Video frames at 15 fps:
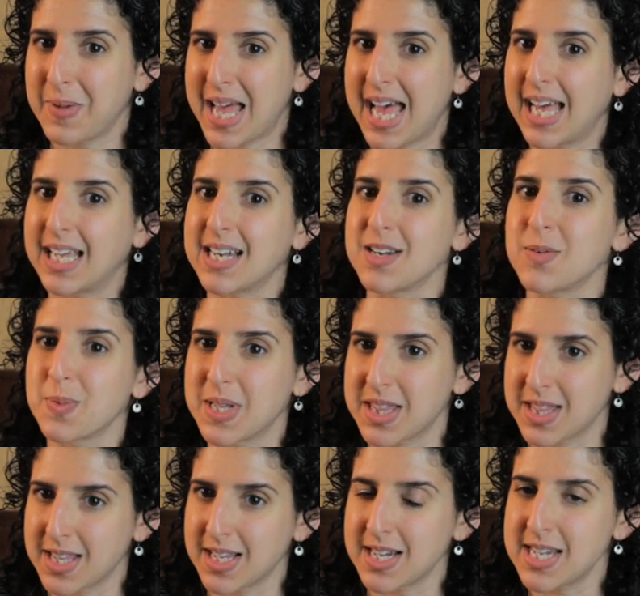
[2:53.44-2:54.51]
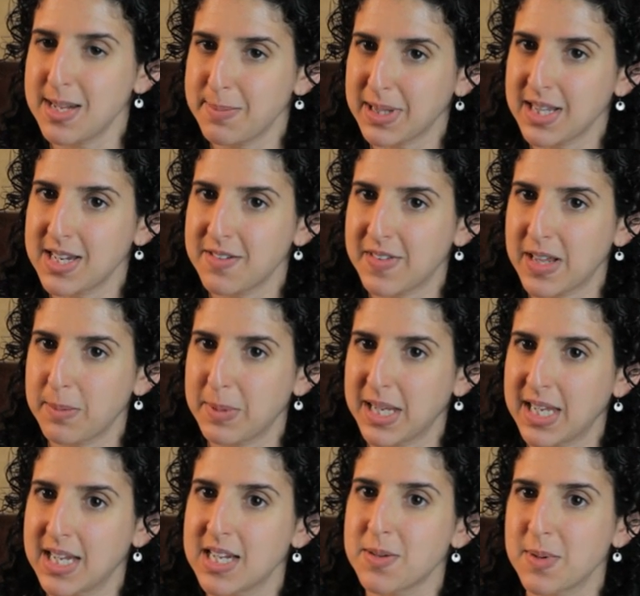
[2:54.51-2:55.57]
And with the typically
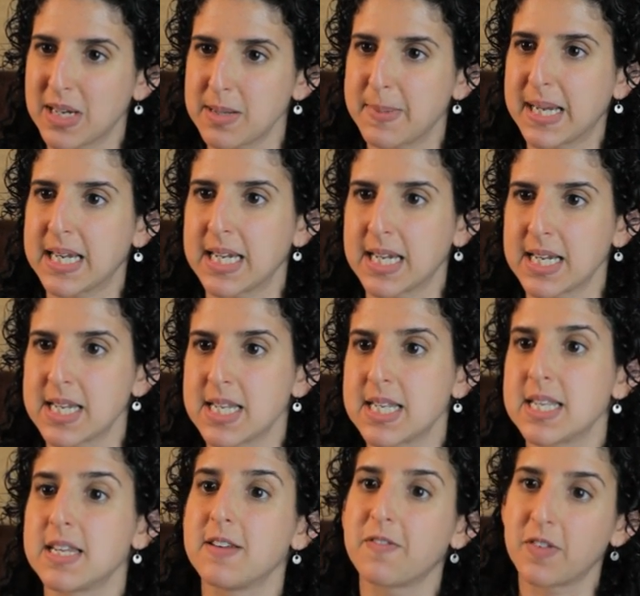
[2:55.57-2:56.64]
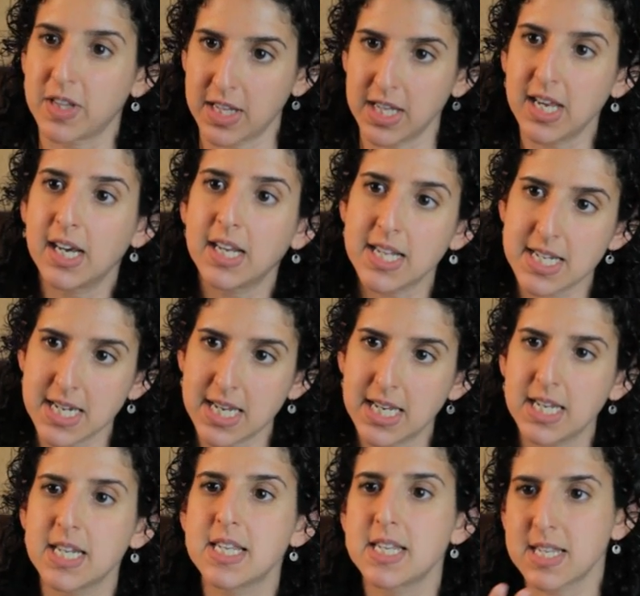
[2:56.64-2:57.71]
developing kids, we're expecting to see for the youngest
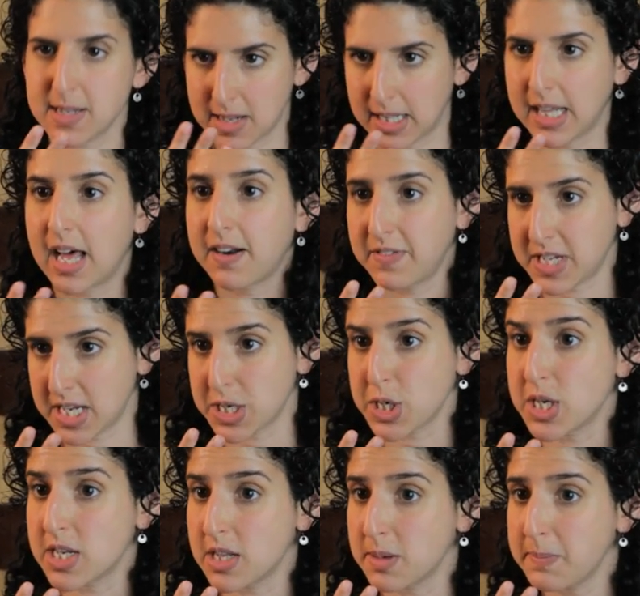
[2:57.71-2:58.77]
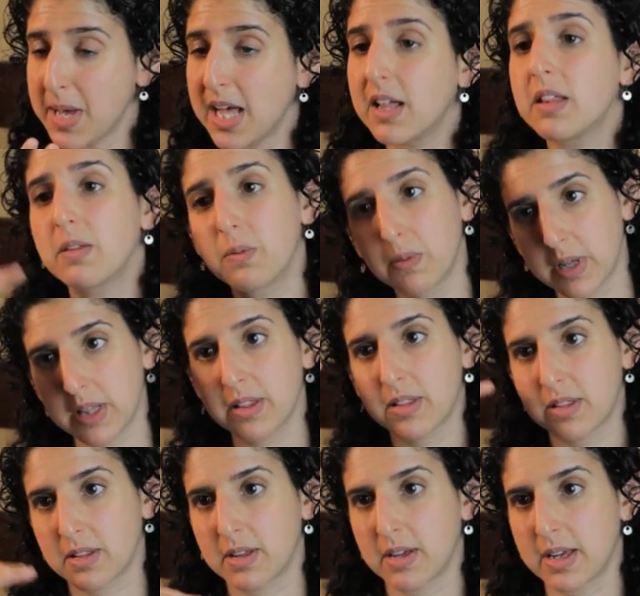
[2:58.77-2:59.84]
kids a lot of attention to the mouth with
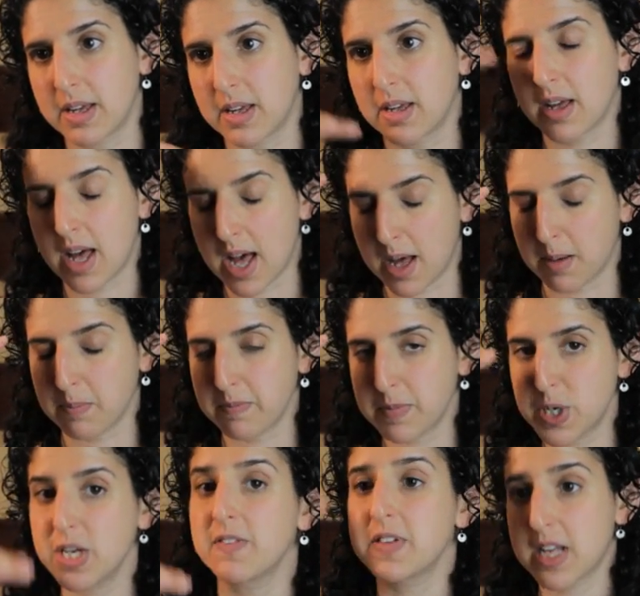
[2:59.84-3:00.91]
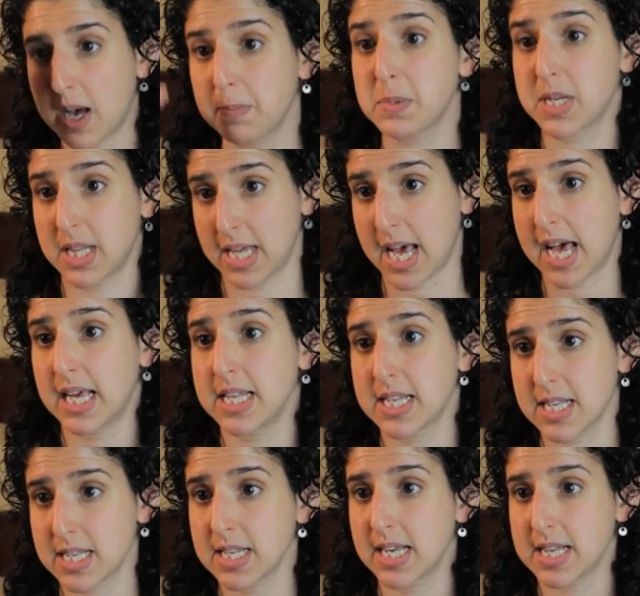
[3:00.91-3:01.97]
shifts up to the
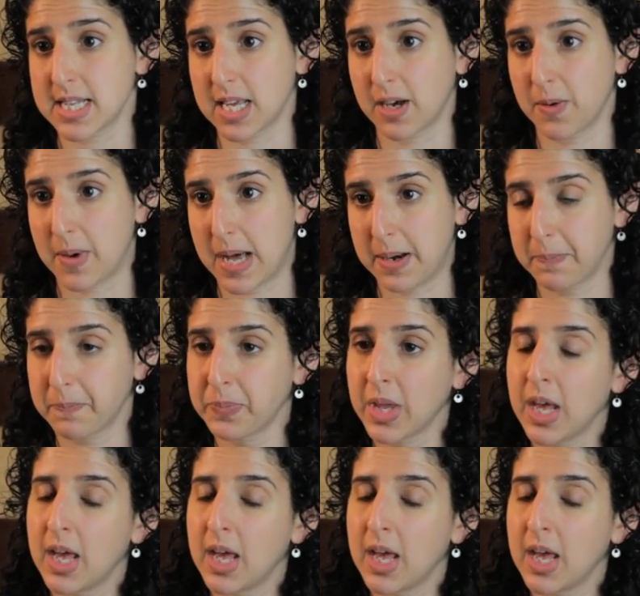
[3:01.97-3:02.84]
eyes as they go on.